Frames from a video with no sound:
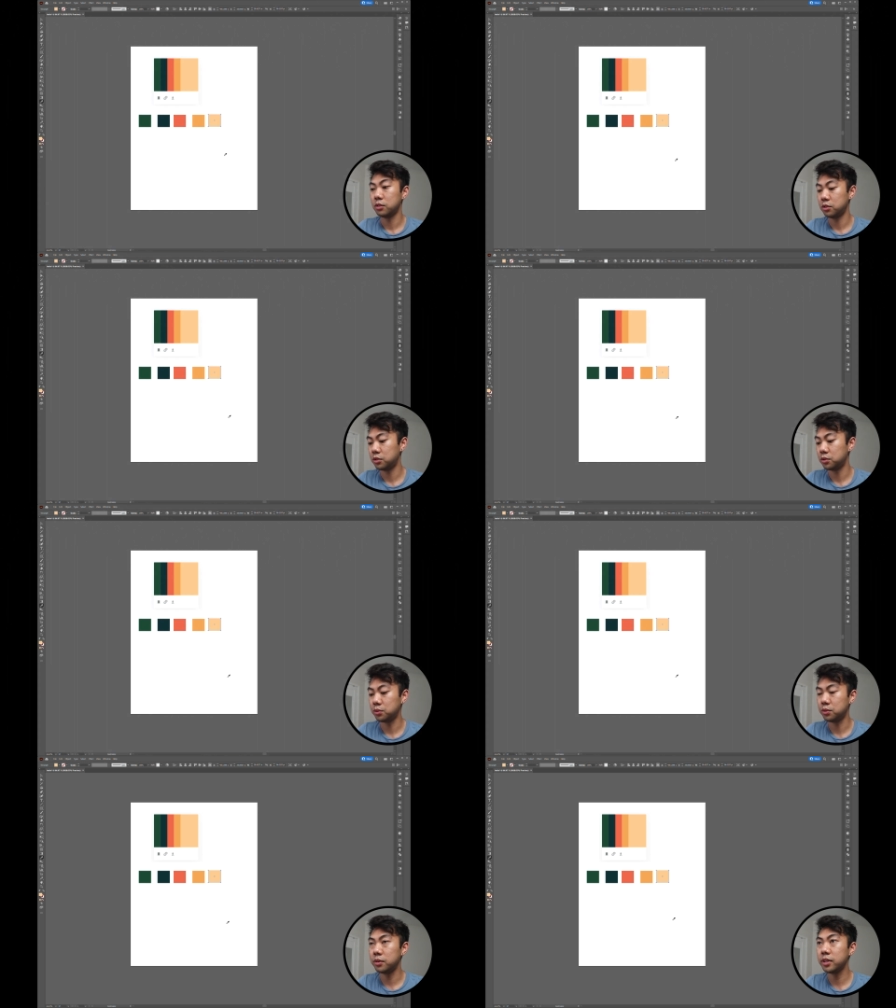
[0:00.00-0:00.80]

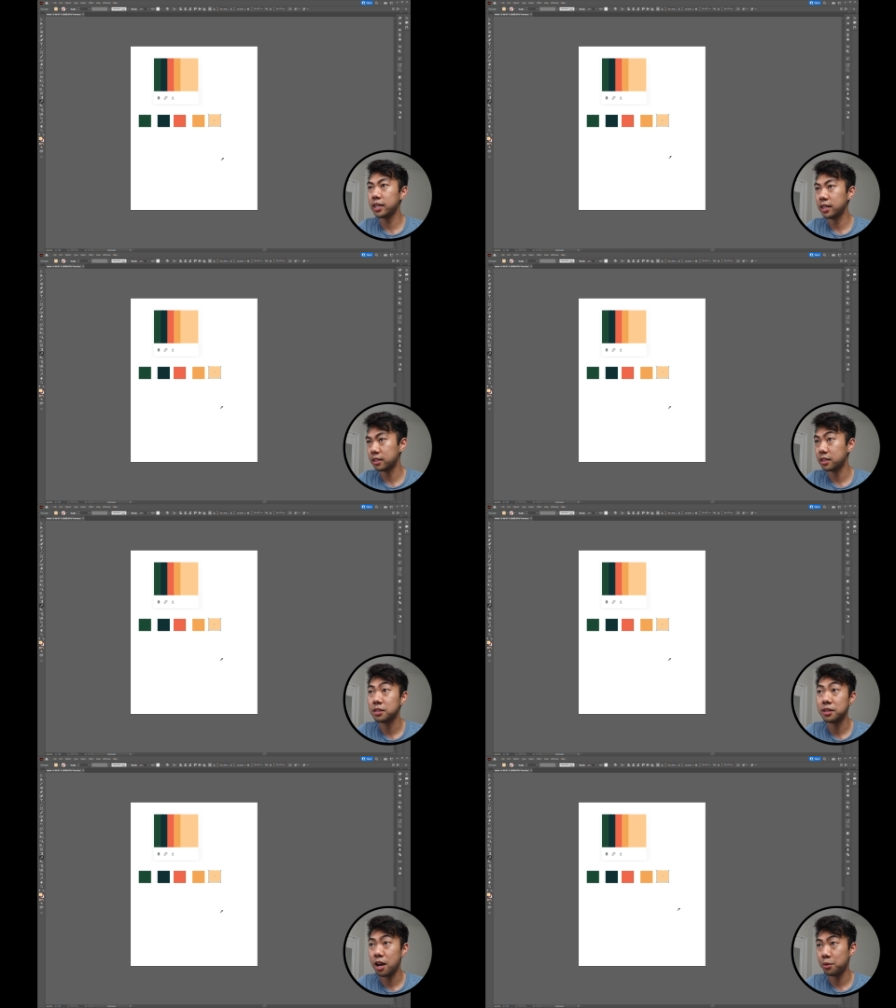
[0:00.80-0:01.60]
Sweet,
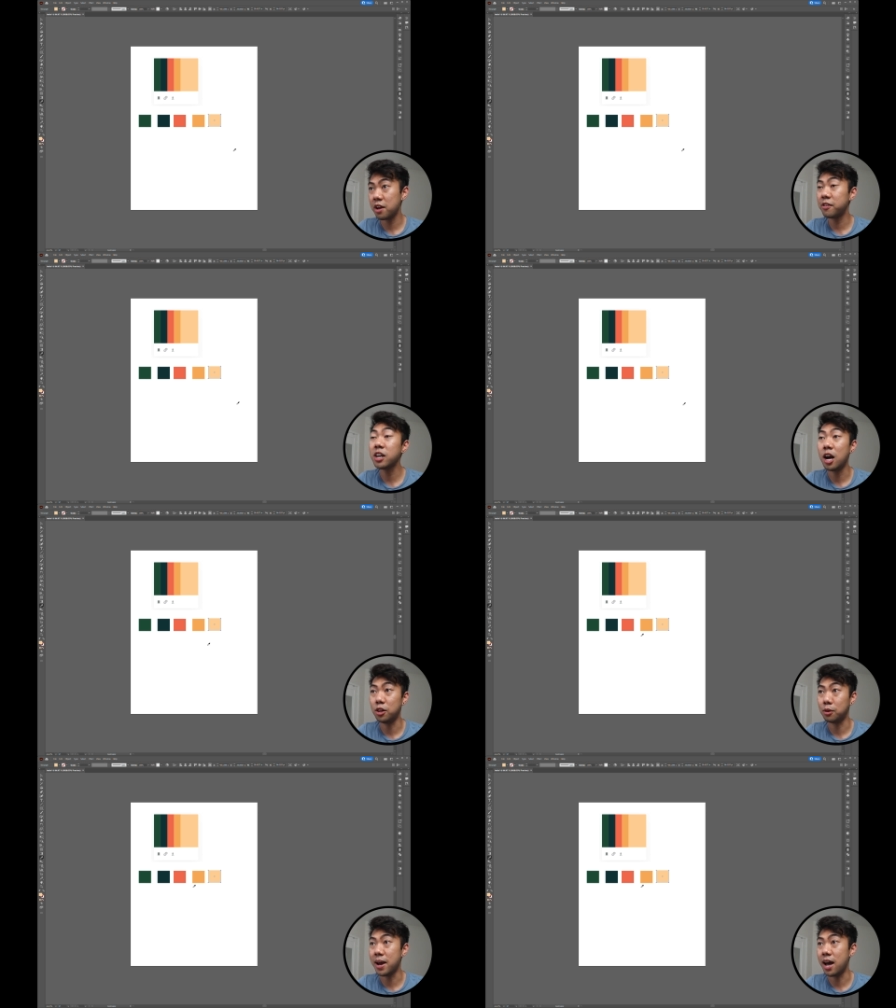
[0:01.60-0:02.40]
so now we have our
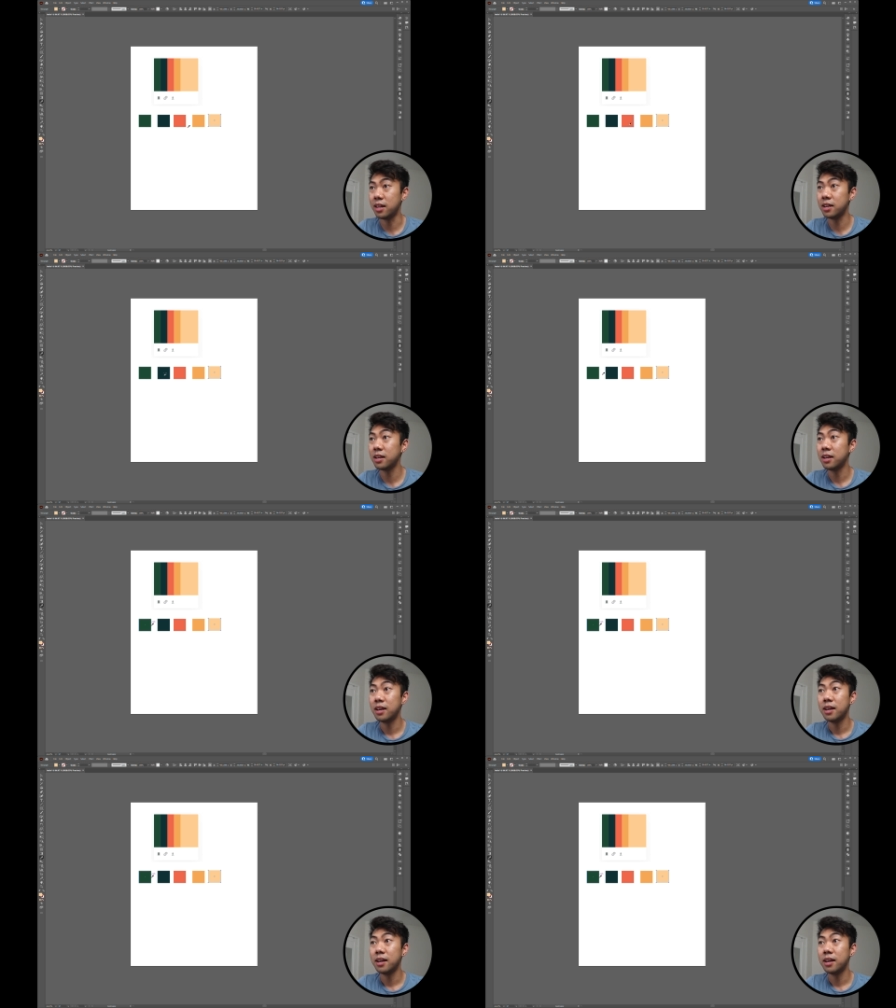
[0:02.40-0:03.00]
color palette.